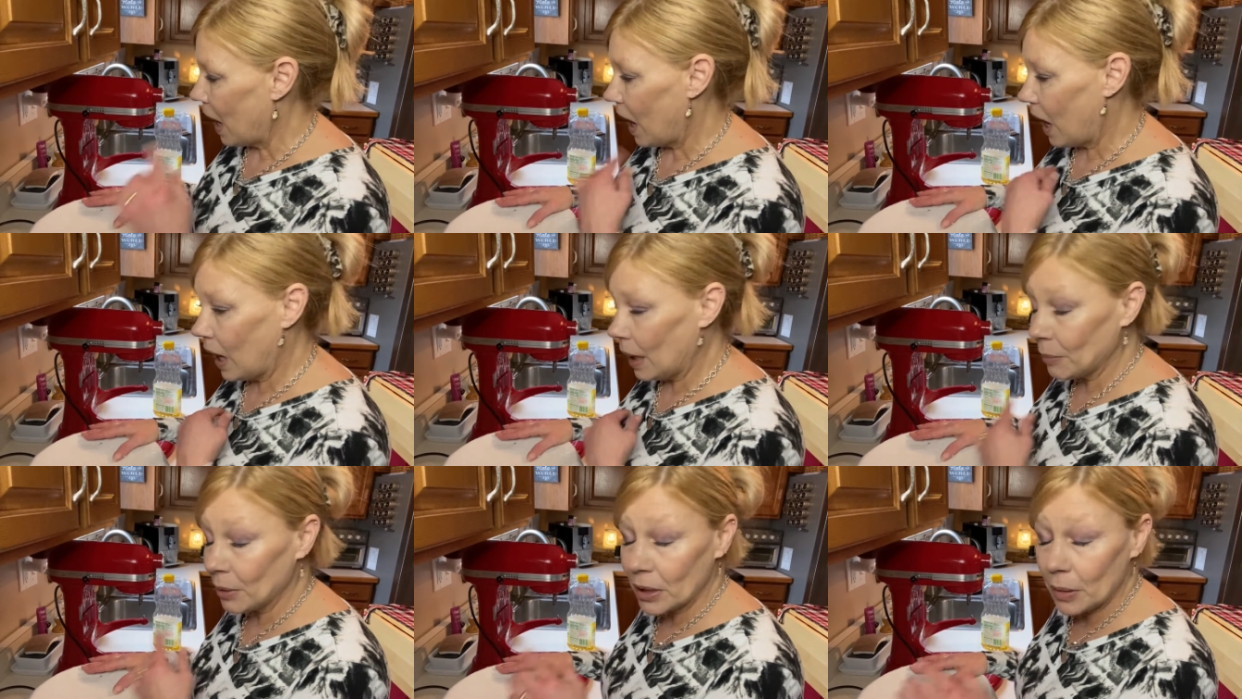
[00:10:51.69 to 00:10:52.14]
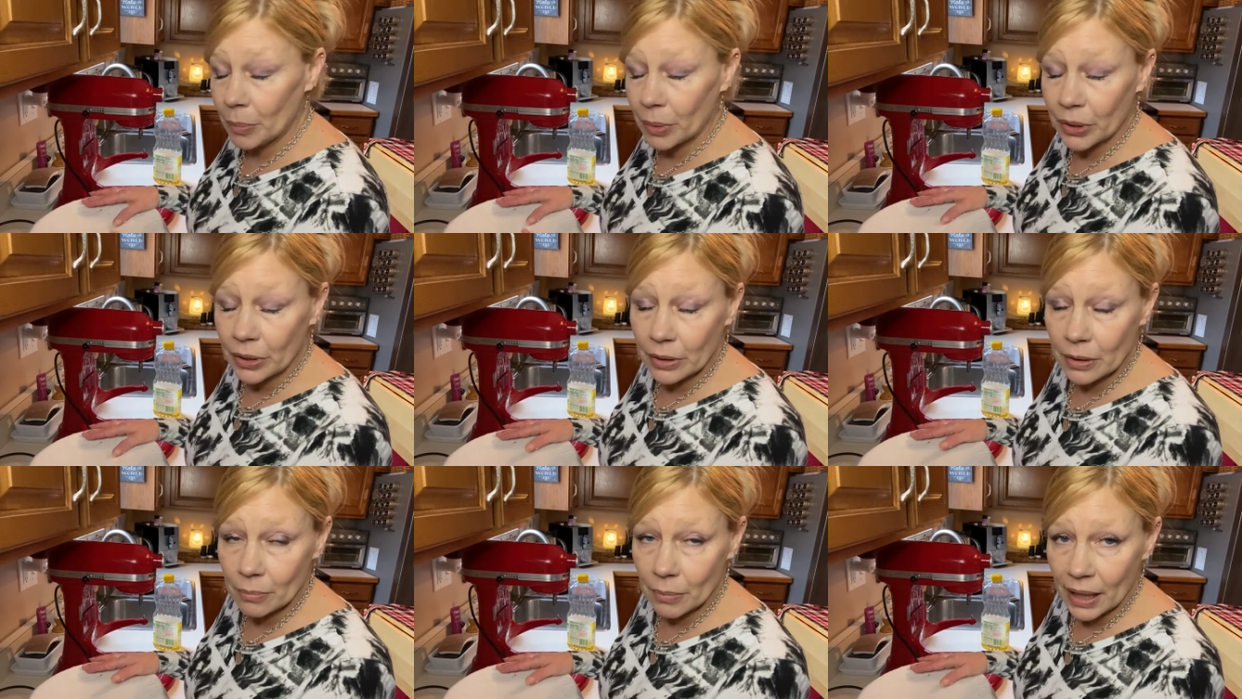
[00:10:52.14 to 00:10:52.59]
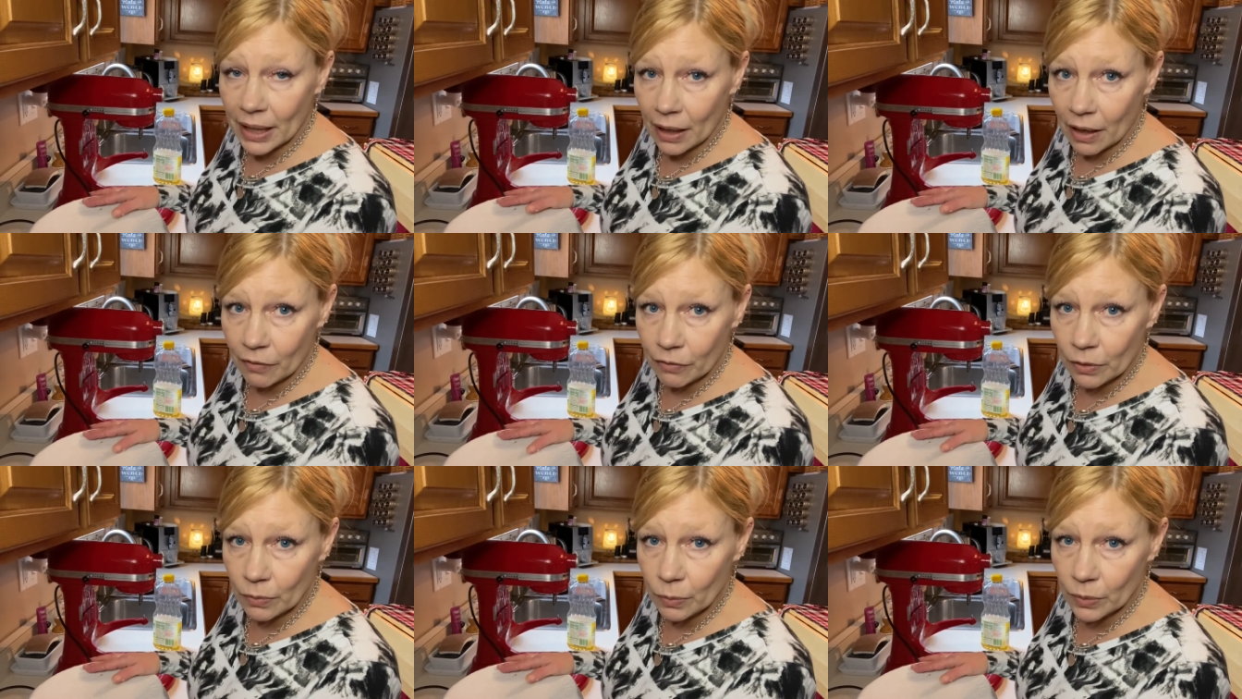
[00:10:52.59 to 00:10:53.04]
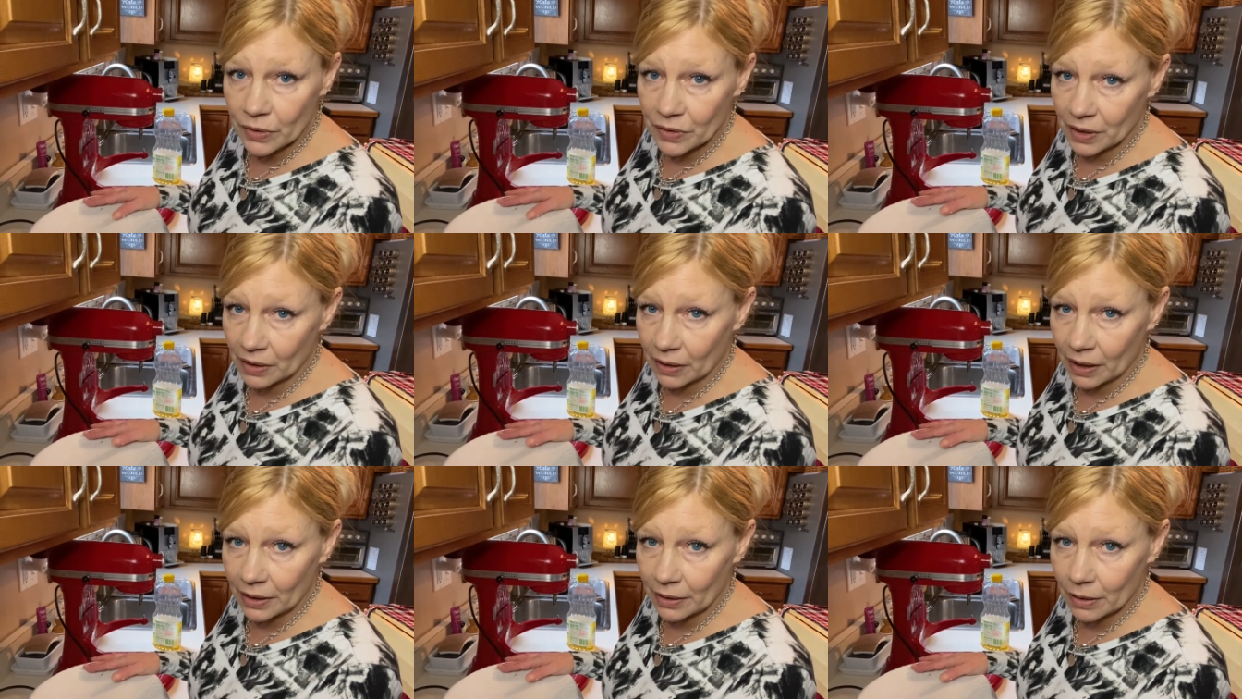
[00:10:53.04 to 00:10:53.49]
I'm going to put it in my oven with the
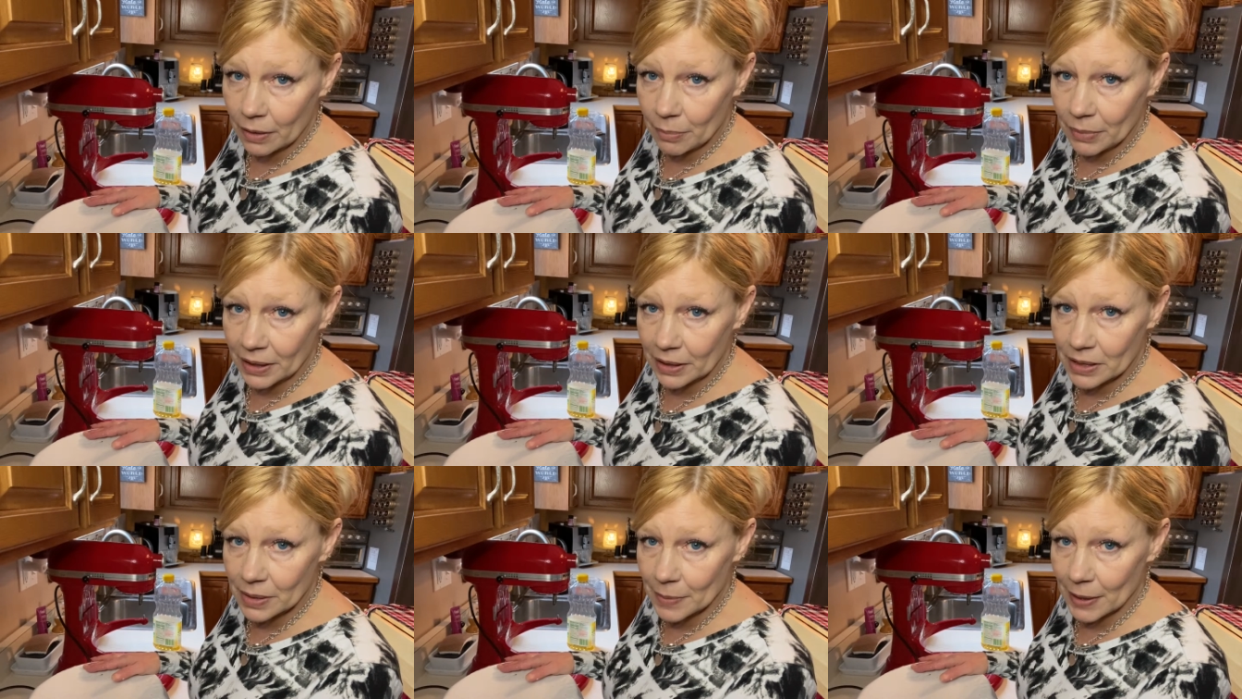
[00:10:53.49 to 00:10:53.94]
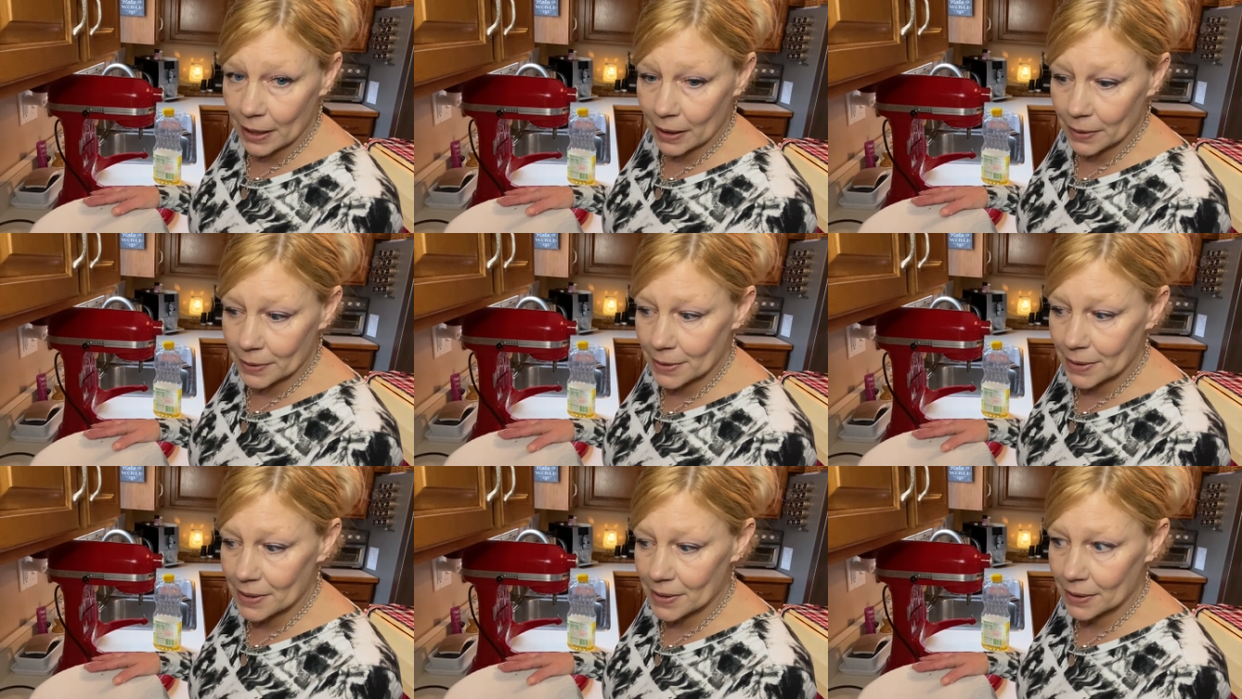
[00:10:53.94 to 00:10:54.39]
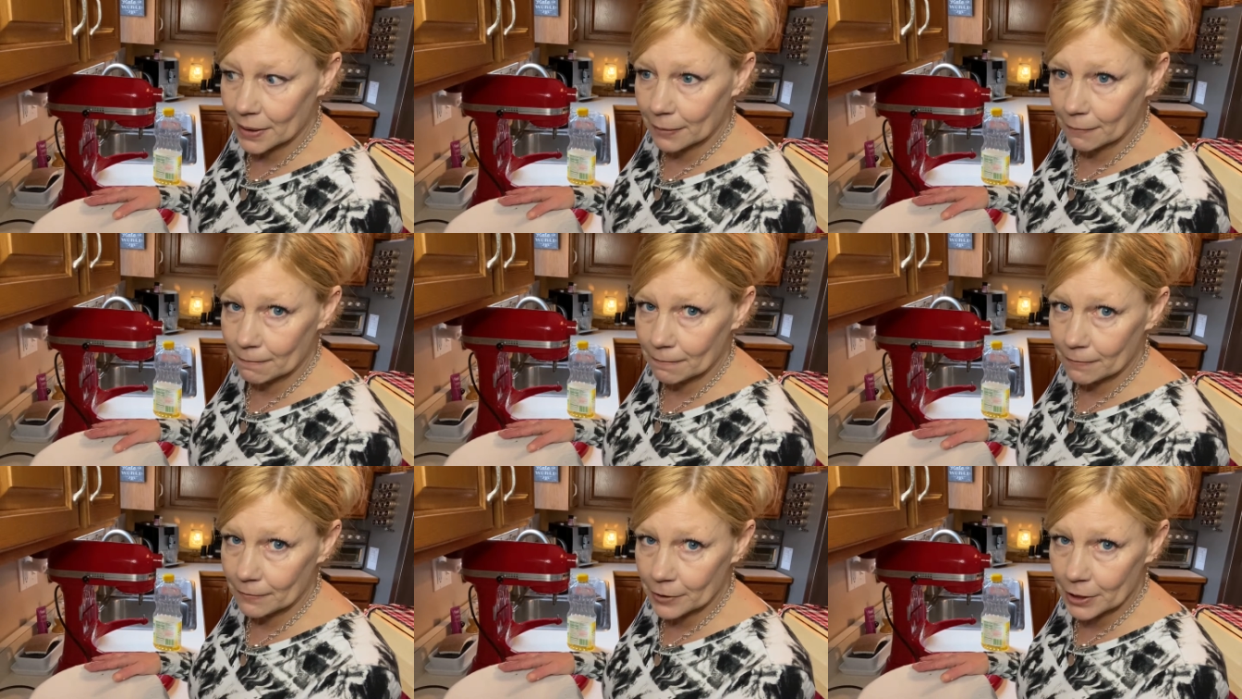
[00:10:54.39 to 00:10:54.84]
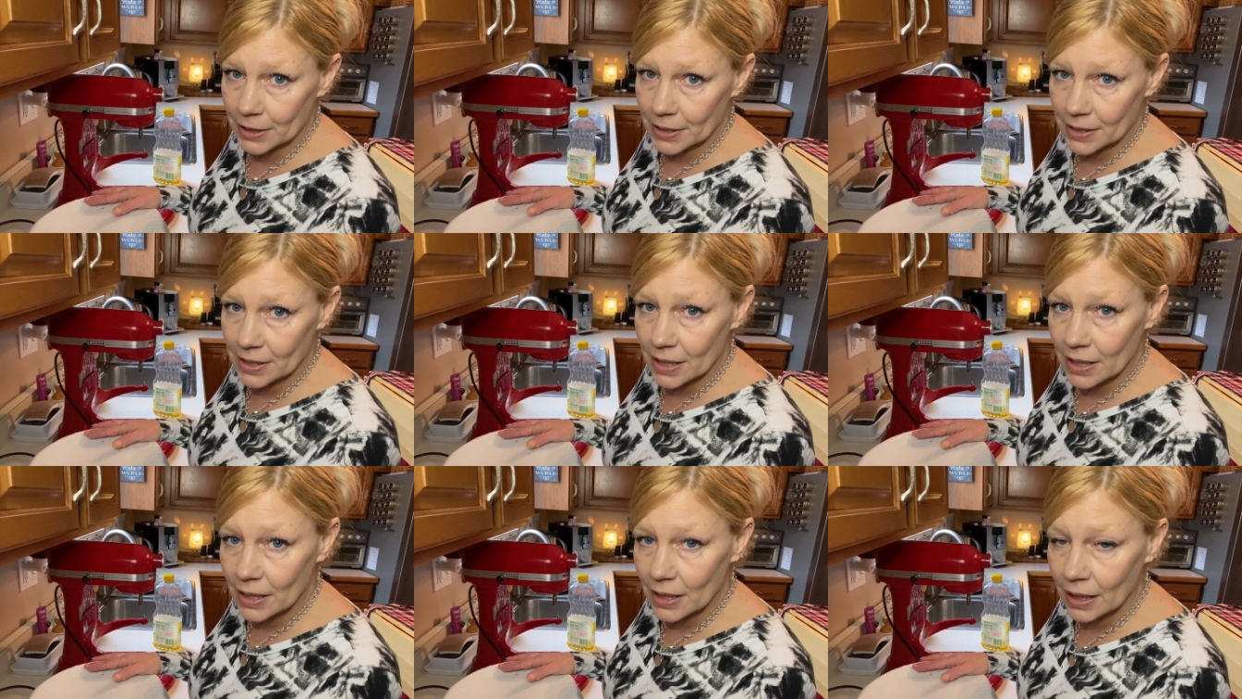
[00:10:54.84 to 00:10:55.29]
light on because my house is like
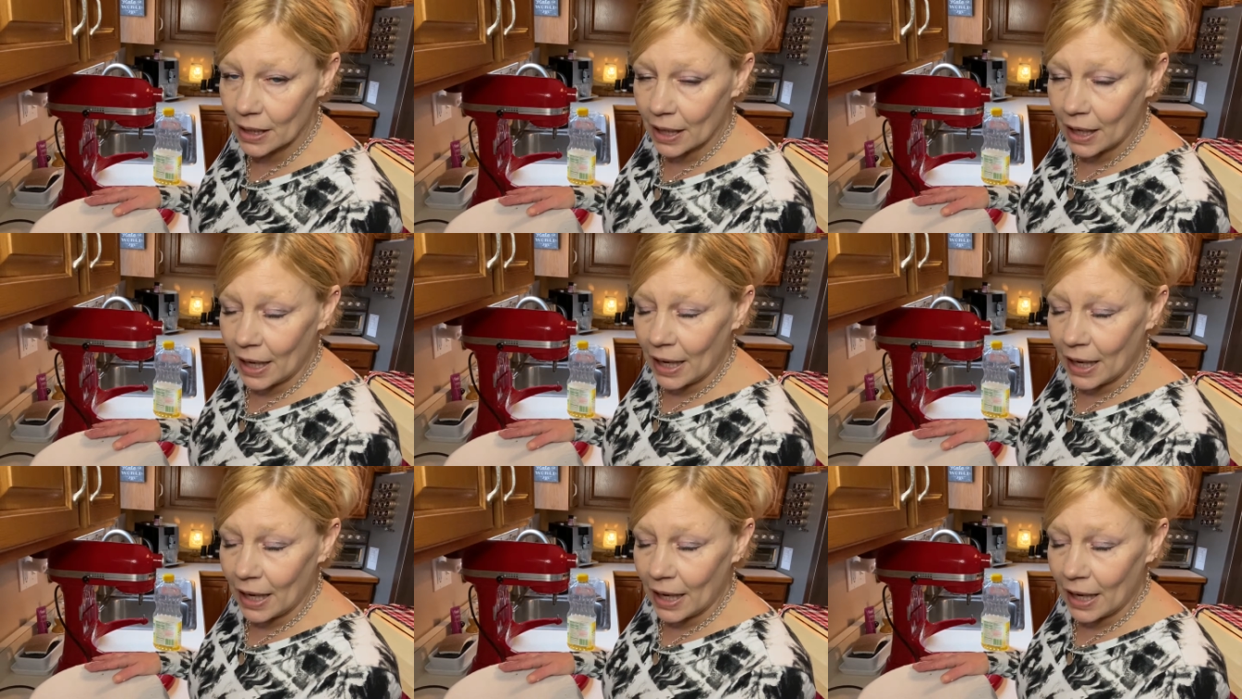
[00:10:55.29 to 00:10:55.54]
freezing